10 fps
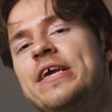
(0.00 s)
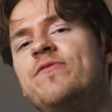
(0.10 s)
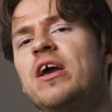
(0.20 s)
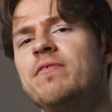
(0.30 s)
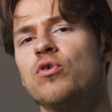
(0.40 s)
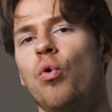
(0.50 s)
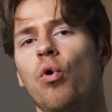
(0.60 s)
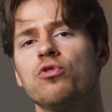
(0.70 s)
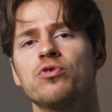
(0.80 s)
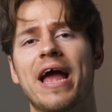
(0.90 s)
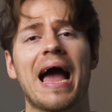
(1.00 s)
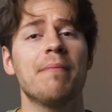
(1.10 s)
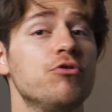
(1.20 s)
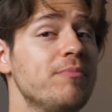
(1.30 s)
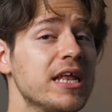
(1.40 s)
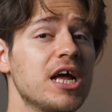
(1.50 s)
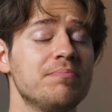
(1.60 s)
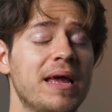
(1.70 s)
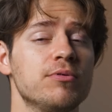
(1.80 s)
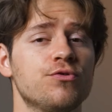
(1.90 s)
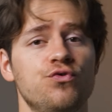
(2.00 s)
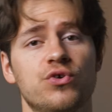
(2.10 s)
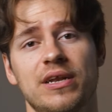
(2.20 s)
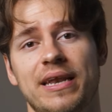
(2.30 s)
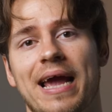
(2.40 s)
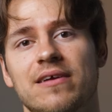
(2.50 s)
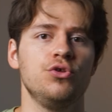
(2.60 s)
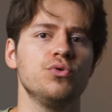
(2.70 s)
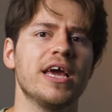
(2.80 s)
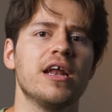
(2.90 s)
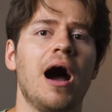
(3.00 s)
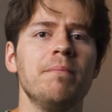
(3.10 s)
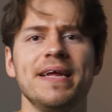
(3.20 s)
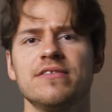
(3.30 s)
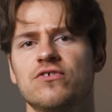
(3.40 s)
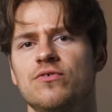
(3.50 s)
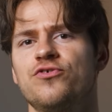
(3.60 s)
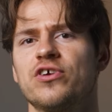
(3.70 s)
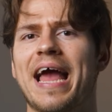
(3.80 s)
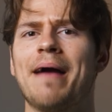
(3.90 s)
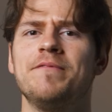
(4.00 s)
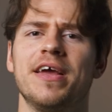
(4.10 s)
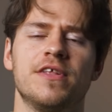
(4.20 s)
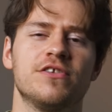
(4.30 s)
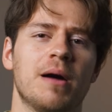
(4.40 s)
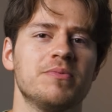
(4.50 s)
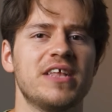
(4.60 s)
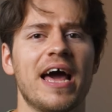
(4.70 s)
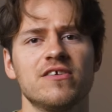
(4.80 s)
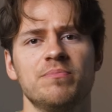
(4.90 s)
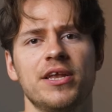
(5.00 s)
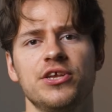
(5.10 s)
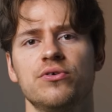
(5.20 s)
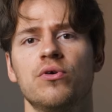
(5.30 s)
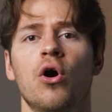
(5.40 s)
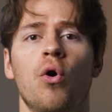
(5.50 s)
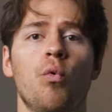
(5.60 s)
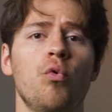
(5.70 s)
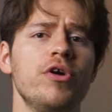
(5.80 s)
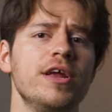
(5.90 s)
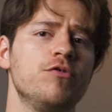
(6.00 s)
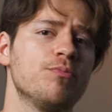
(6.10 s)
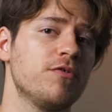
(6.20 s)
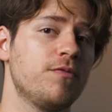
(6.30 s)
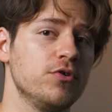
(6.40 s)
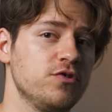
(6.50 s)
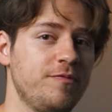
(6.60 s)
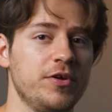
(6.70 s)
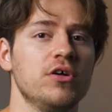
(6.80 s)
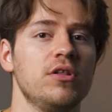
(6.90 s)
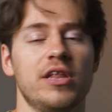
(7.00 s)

if you have an older app, you may not be able to connect. You can update the Surfshark app via the top status menu, or if you prefer to feel